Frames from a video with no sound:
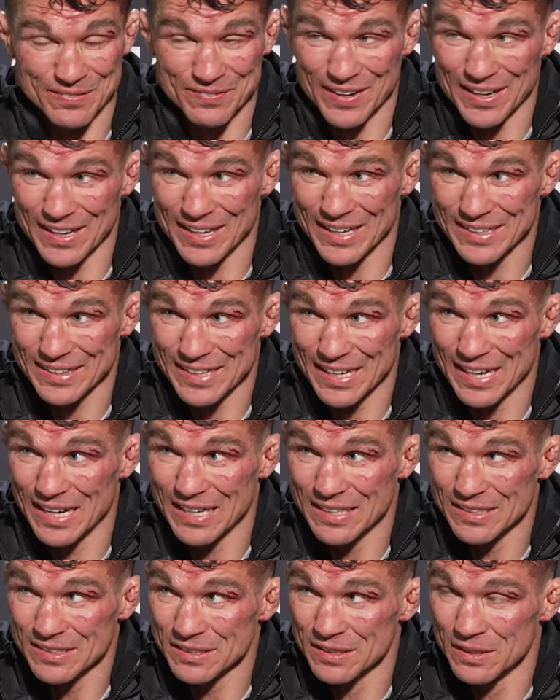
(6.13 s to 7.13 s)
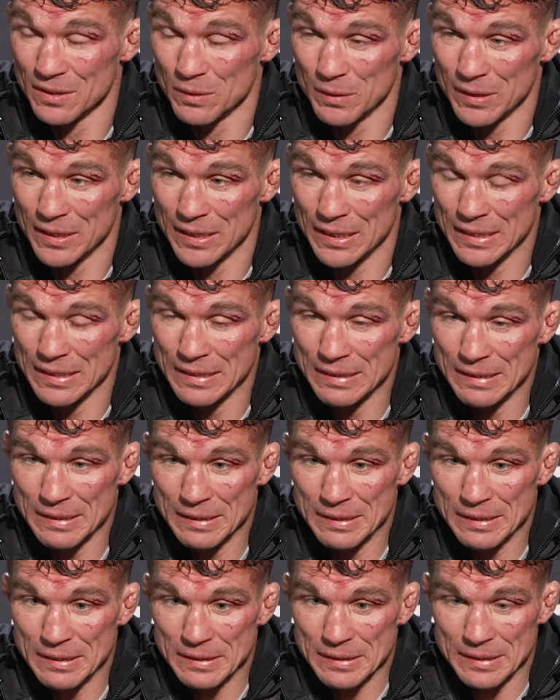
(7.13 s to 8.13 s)
a fight like that. So, uh,
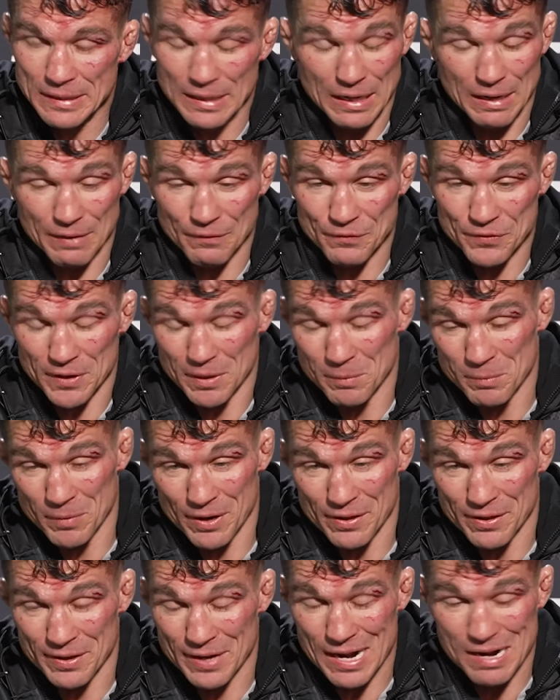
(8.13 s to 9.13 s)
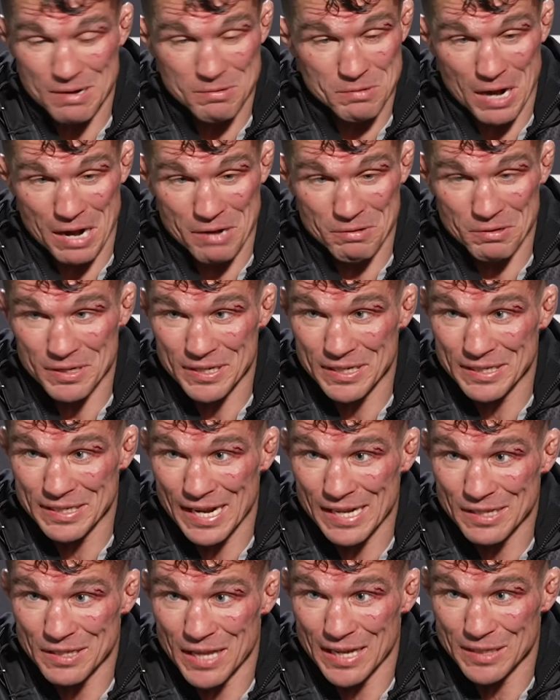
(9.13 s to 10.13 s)
yeah, I feel, other than that, I really didn't
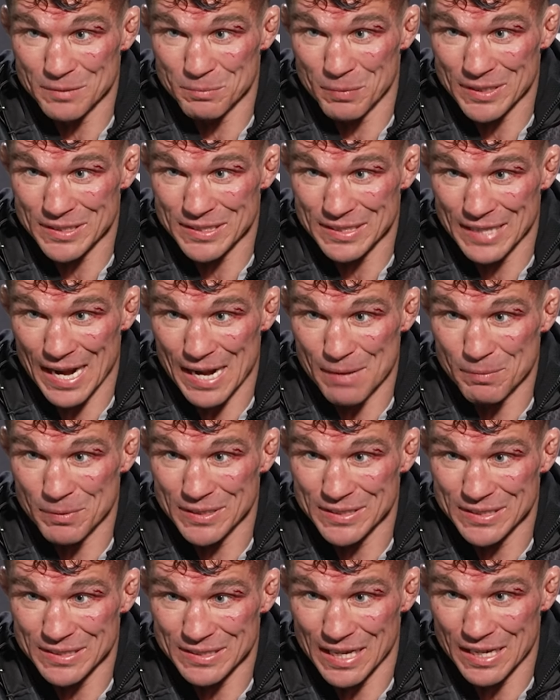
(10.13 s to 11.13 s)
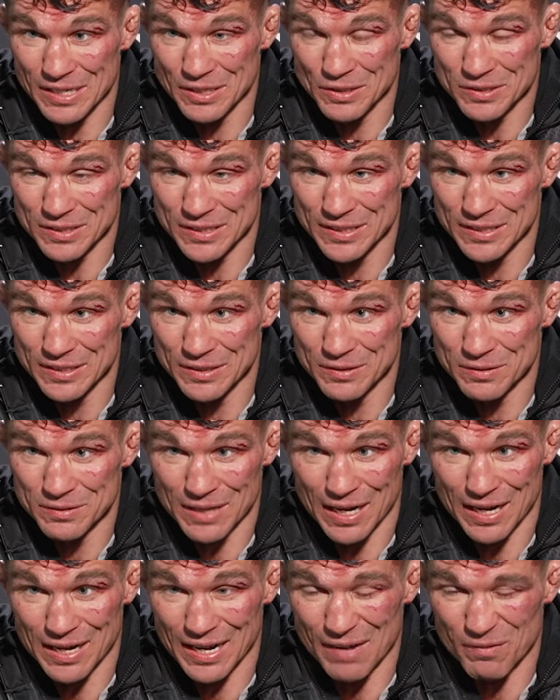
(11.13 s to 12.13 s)
take that as much damage as I usually do.
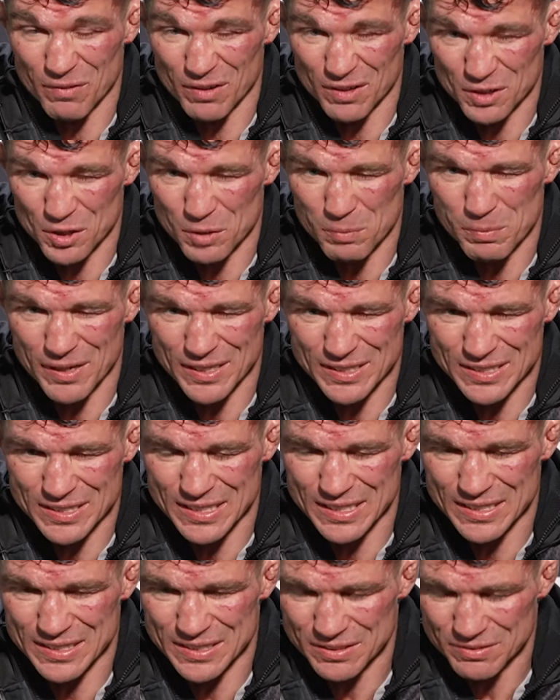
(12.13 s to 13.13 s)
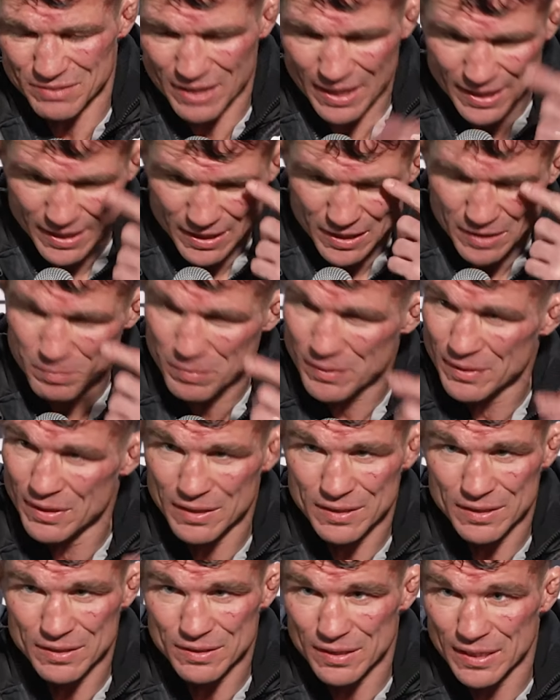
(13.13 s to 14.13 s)
Got to have a little bit of stitches right here, but
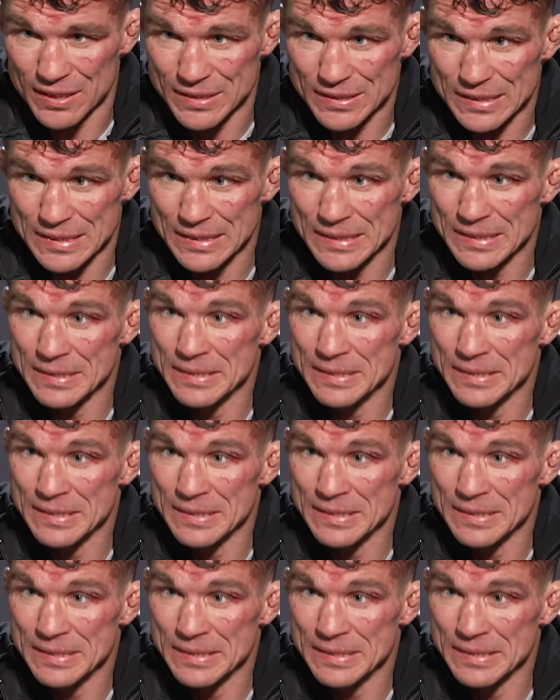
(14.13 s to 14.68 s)
nothing crazy